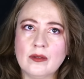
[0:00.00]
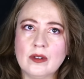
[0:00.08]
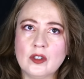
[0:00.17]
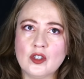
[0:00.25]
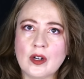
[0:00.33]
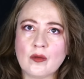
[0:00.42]
the
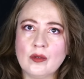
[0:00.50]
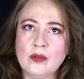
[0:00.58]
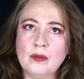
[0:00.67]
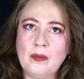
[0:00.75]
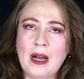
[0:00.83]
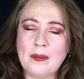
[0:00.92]

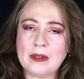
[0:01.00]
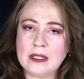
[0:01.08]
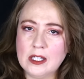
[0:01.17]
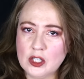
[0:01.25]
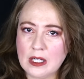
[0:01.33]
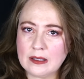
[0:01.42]
general
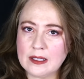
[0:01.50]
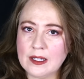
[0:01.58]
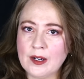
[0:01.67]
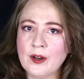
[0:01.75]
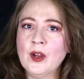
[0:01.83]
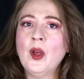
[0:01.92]
population out
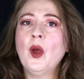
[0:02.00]
there,